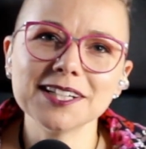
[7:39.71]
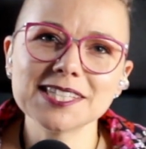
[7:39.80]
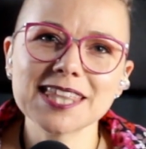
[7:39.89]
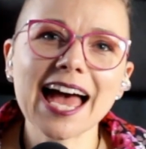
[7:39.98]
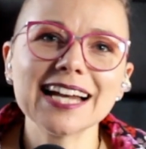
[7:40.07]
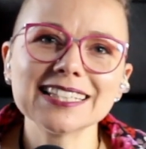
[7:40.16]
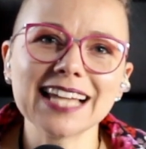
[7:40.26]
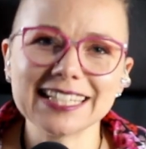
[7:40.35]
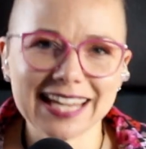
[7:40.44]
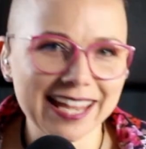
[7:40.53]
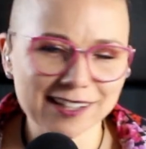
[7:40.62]
It's that
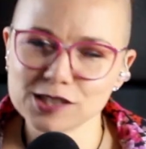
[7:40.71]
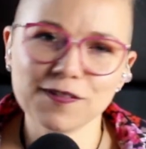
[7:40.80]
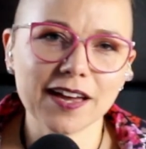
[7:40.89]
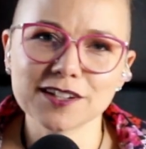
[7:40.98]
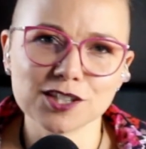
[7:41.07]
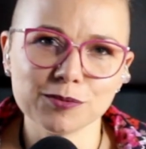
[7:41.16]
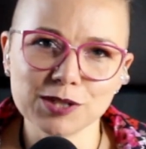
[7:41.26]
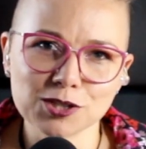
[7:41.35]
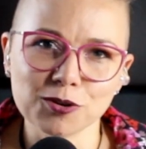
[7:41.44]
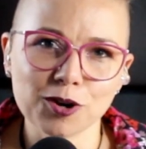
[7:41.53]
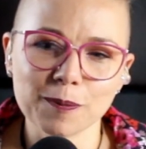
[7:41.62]
like X factor that we
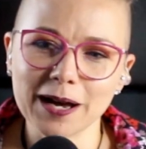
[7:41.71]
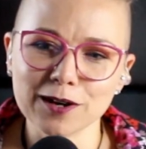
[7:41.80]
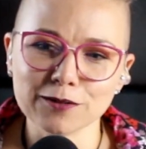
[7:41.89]
talk about